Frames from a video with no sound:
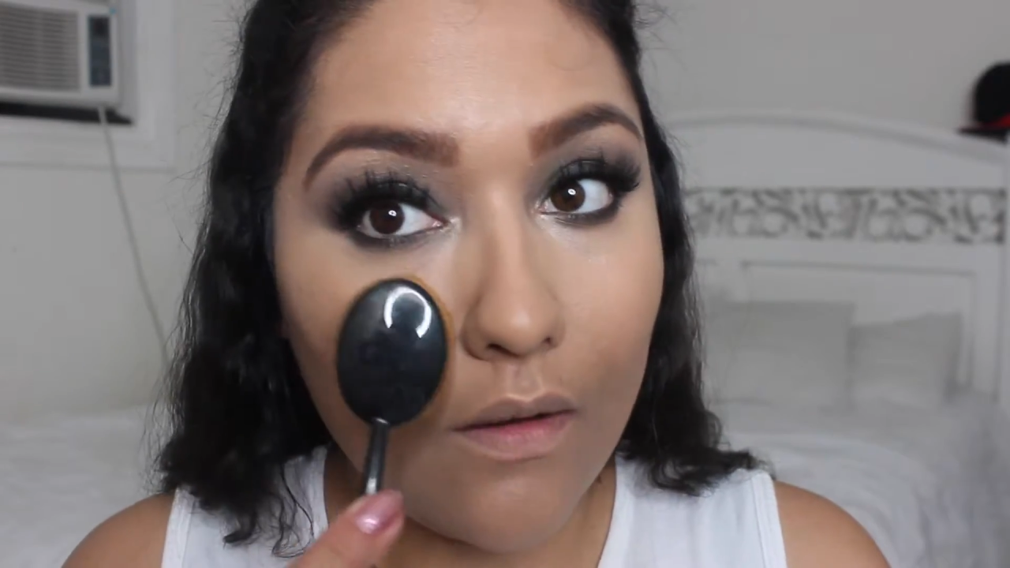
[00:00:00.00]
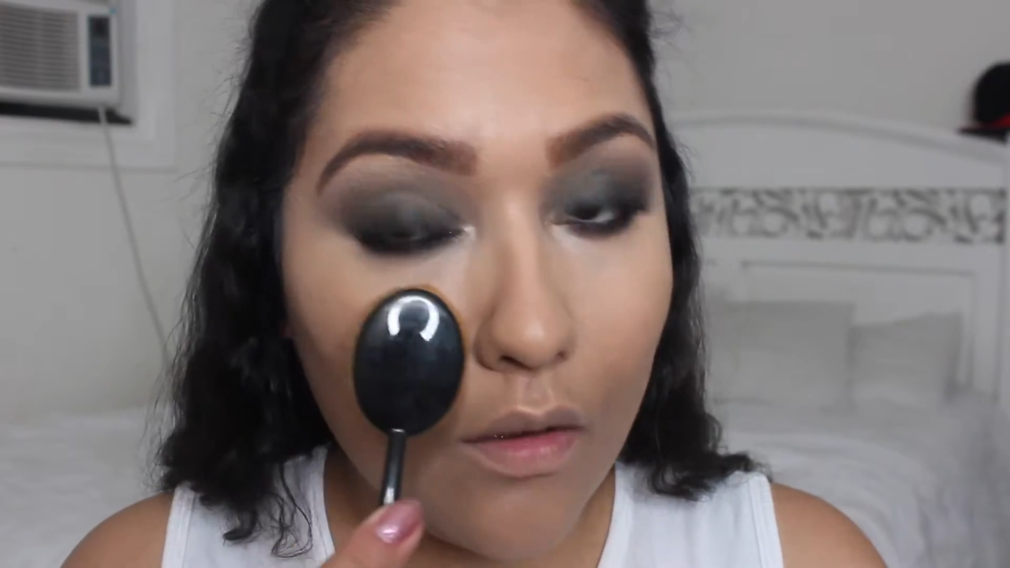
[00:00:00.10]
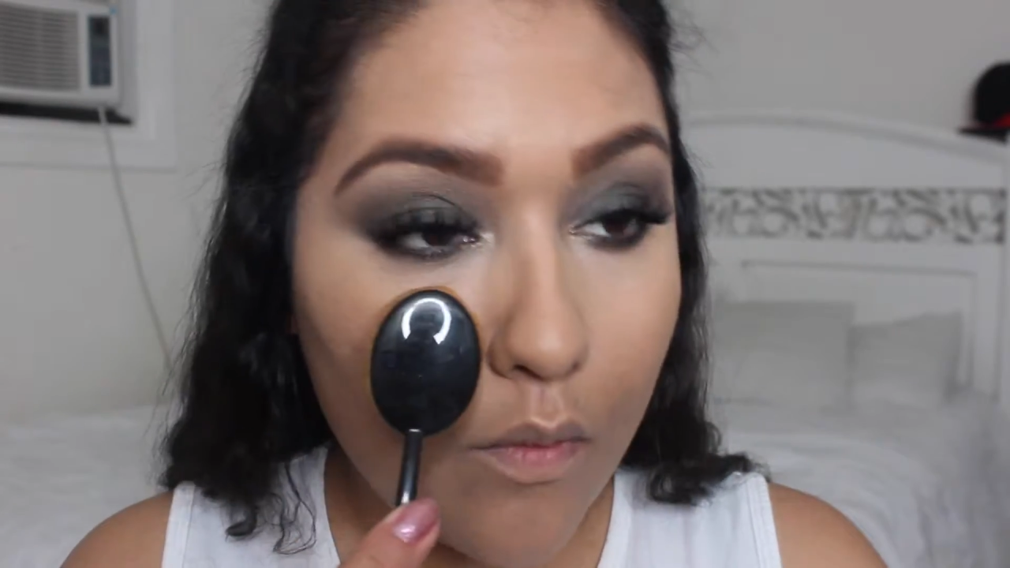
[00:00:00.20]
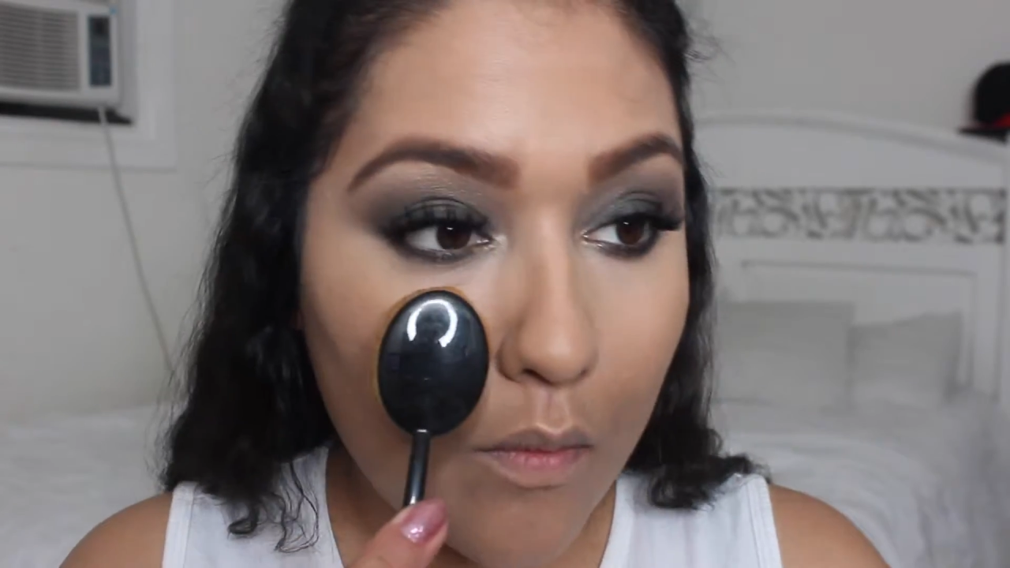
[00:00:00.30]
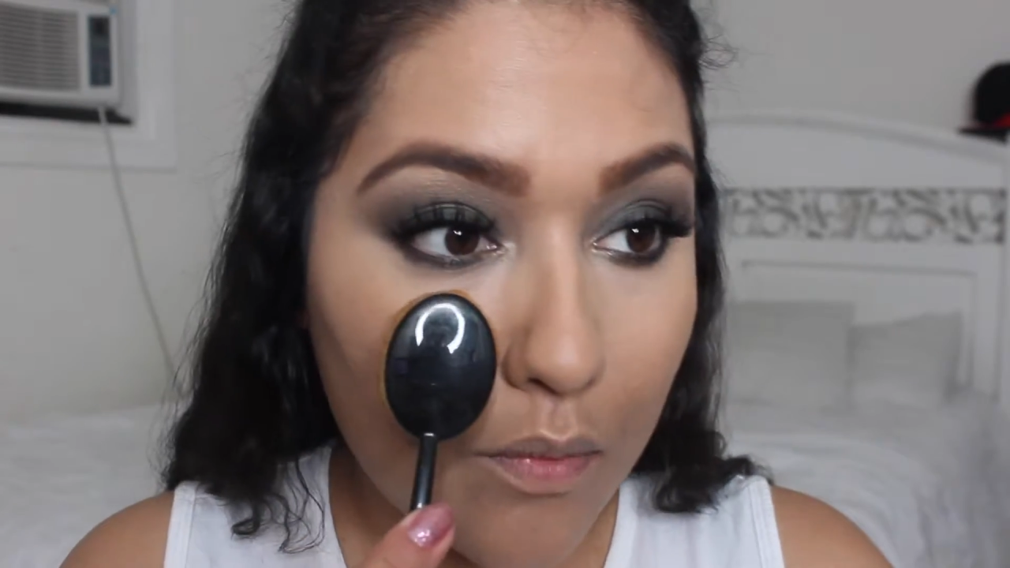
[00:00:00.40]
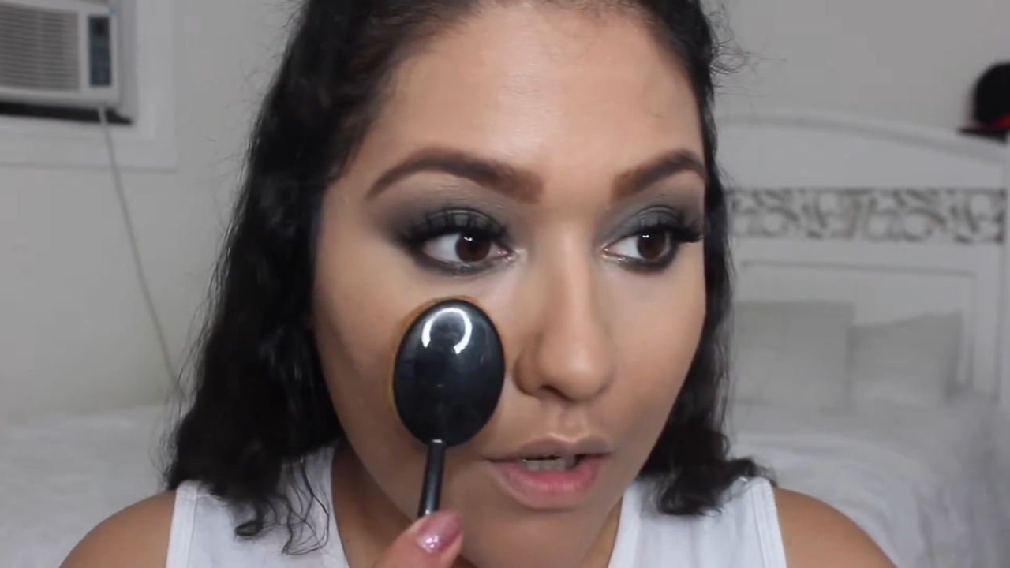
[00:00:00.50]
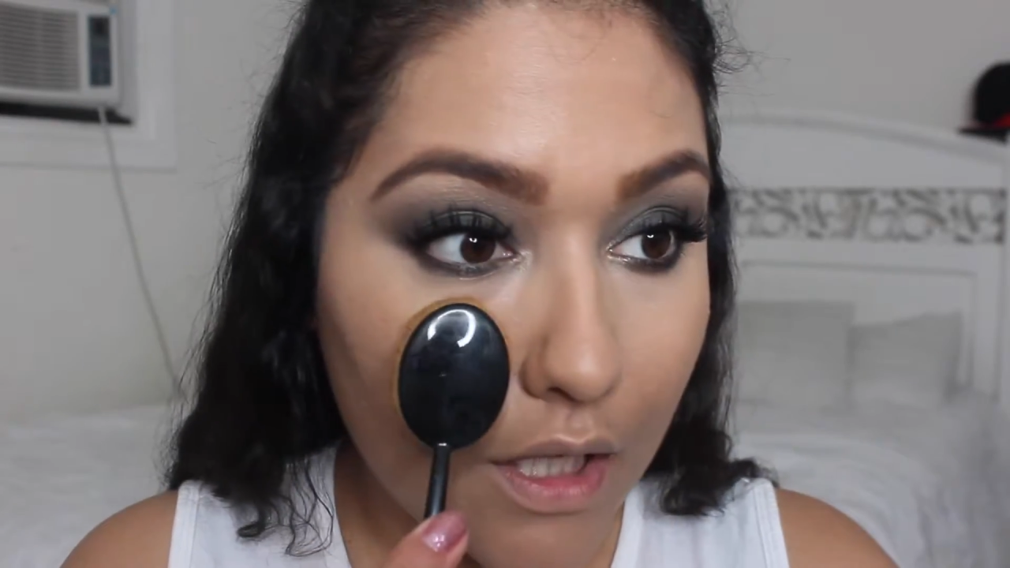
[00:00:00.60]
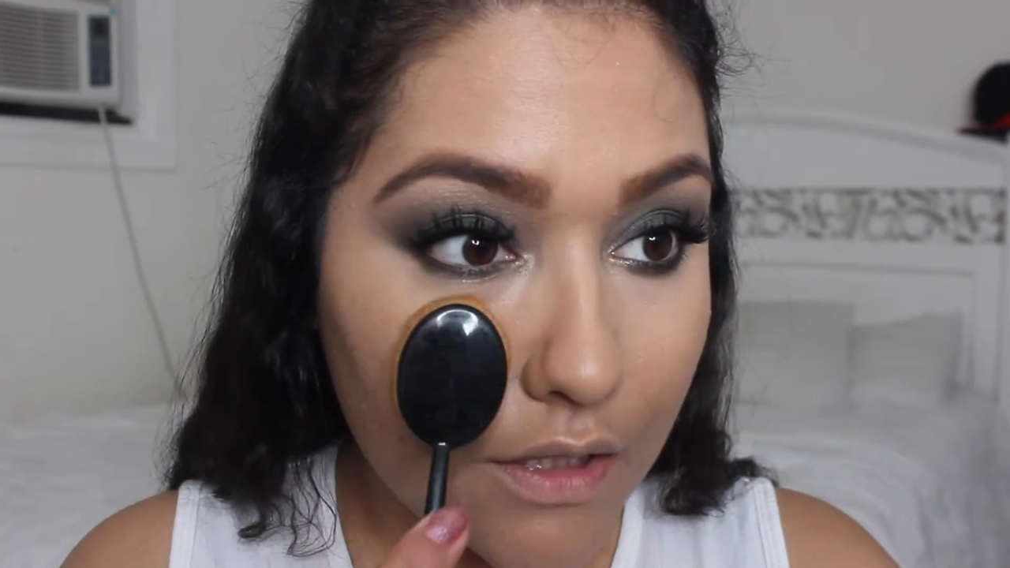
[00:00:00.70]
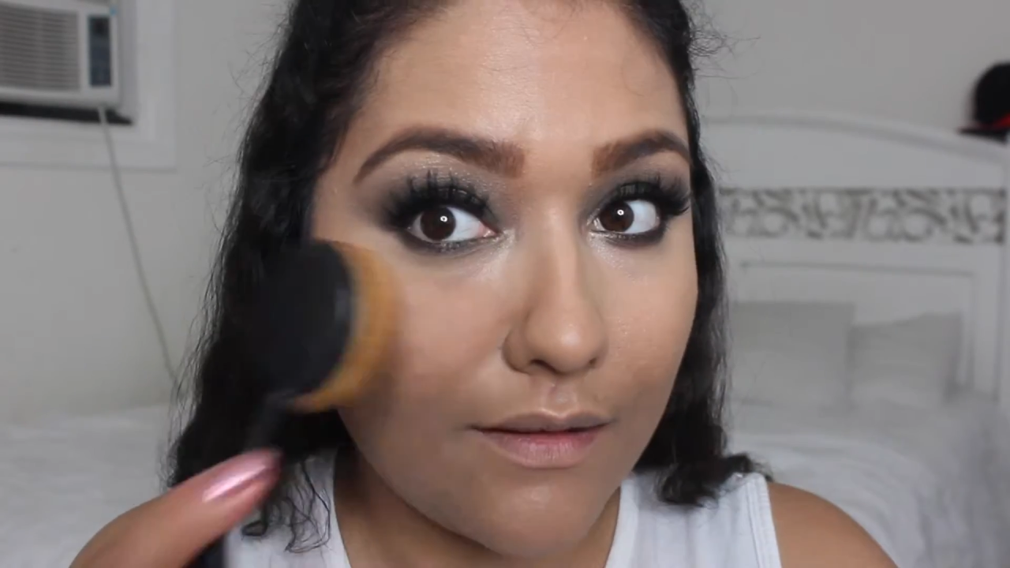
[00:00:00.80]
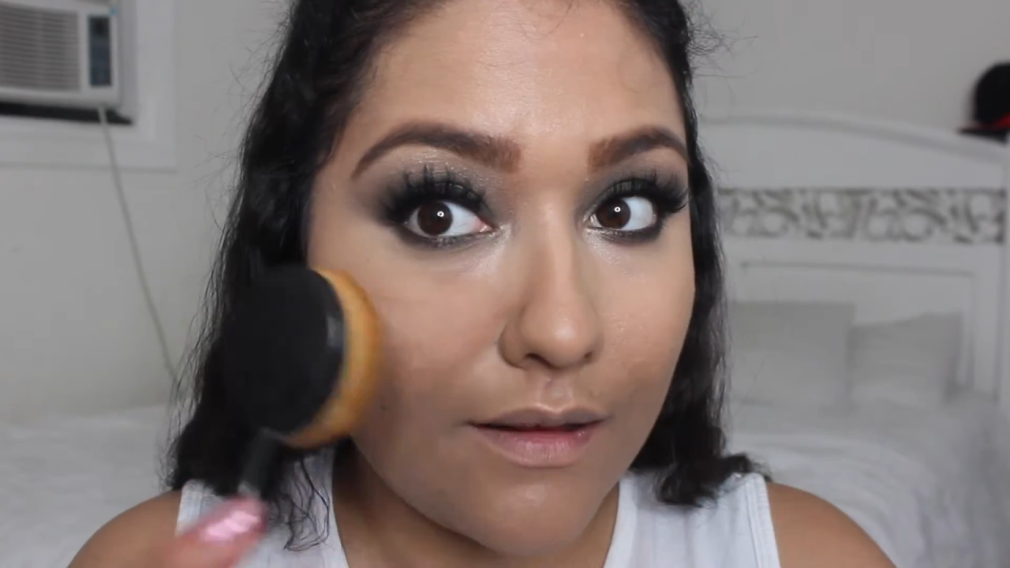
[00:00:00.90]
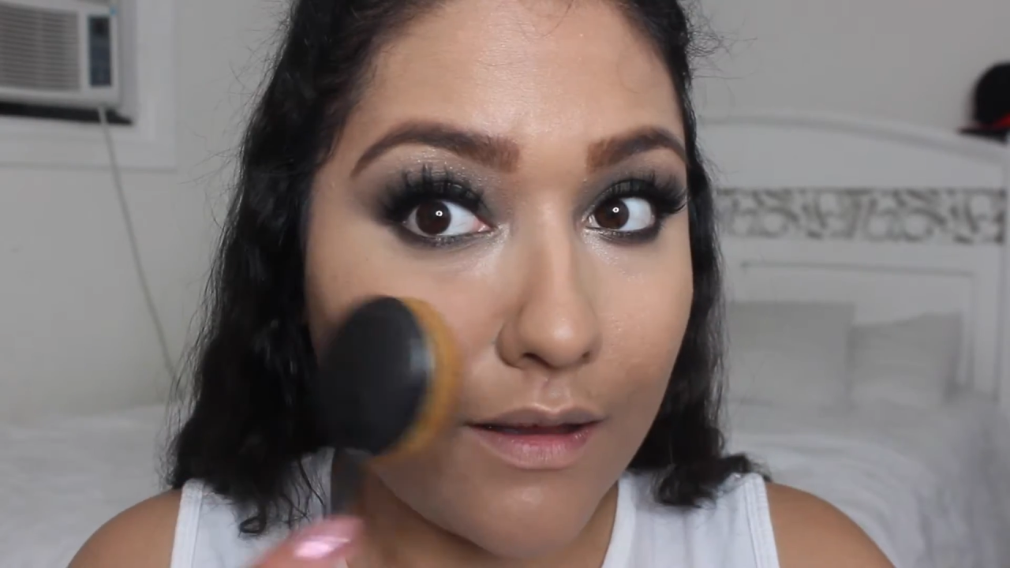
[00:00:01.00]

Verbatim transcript: oval brush